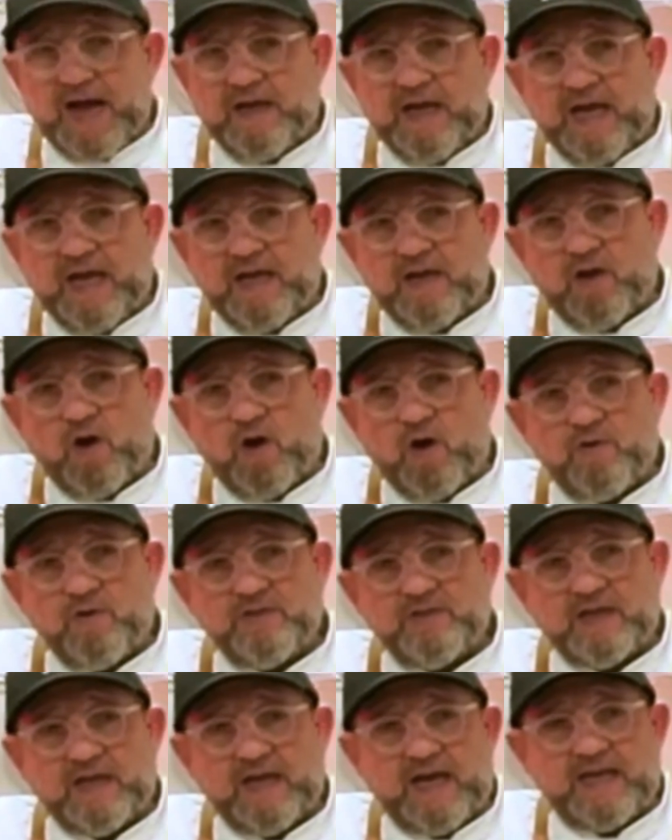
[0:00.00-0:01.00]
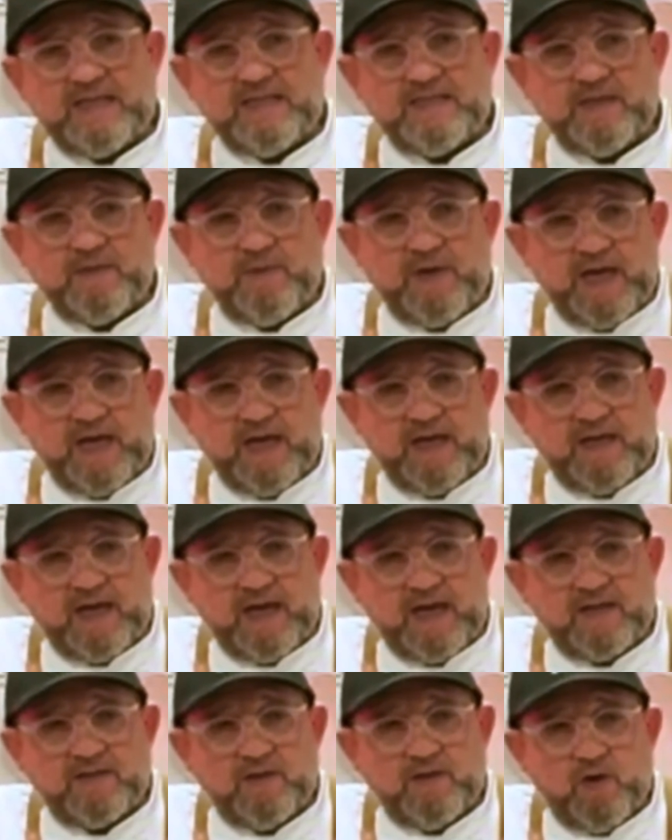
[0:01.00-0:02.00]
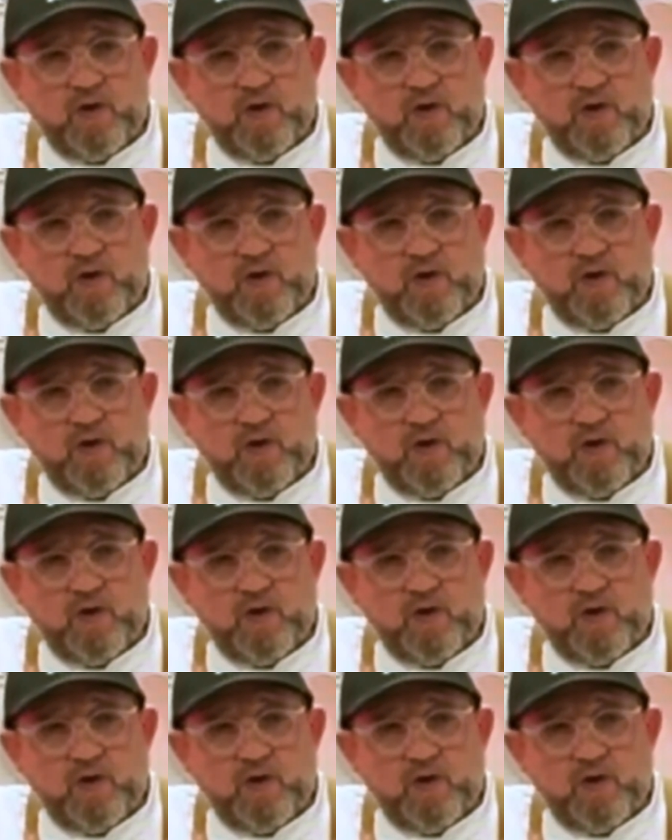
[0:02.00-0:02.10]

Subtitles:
It lowers the glycemic index.